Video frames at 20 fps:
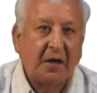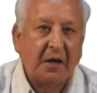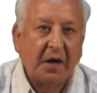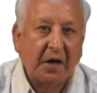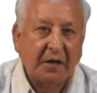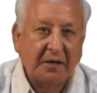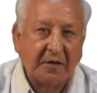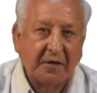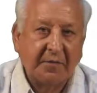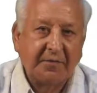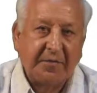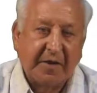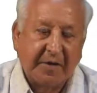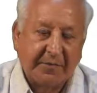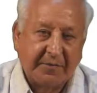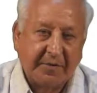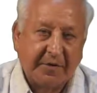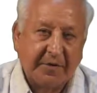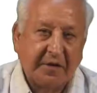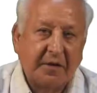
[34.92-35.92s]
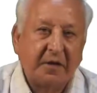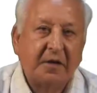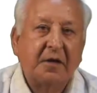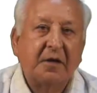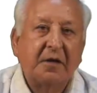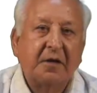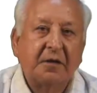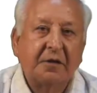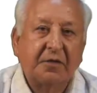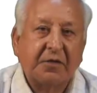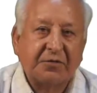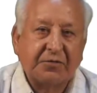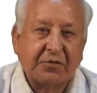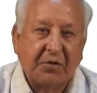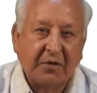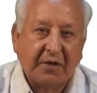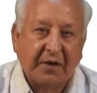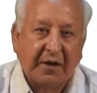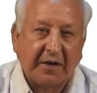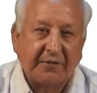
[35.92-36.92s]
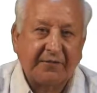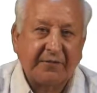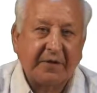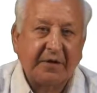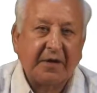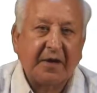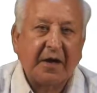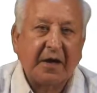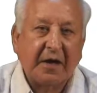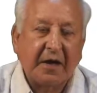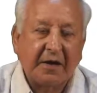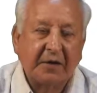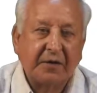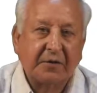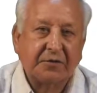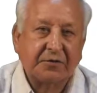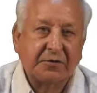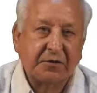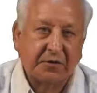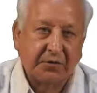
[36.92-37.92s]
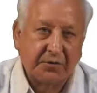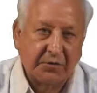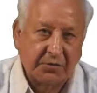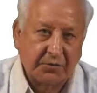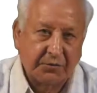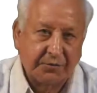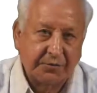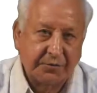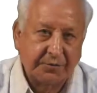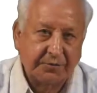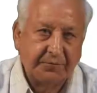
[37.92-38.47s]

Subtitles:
under paper Crystallography and Crystal Growth.